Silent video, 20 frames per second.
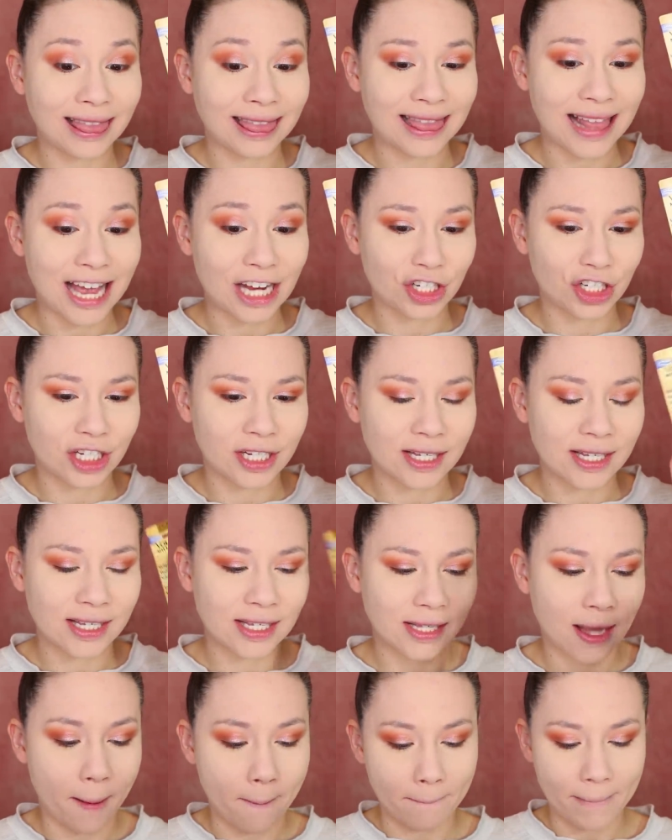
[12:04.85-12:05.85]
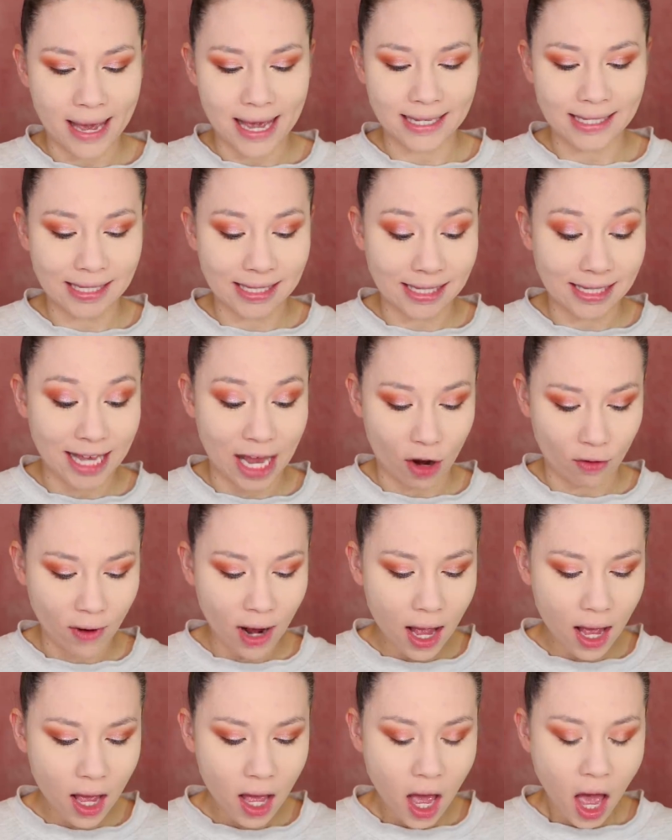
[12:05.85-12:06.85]
Lashes
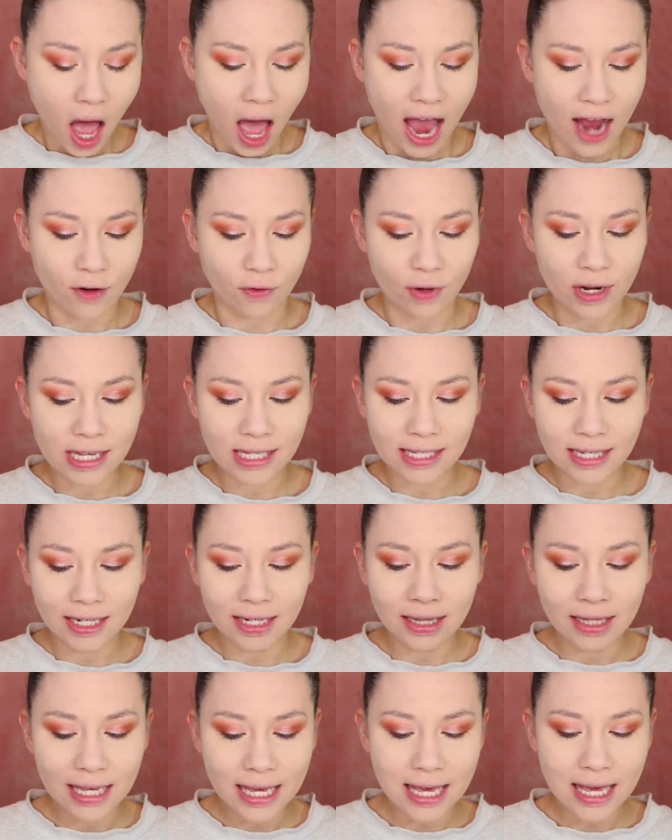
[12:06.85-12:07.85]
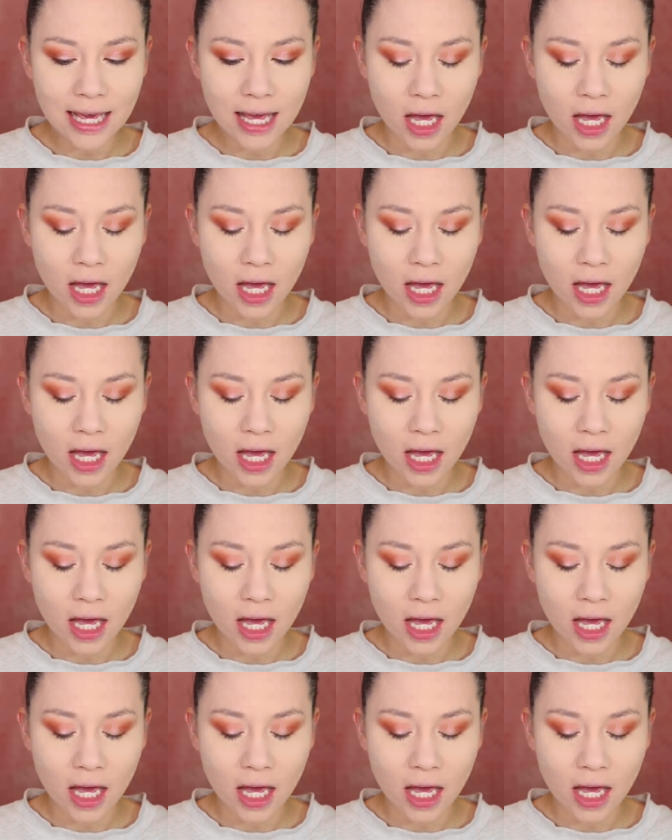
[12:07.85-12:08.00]
Mascara. I recently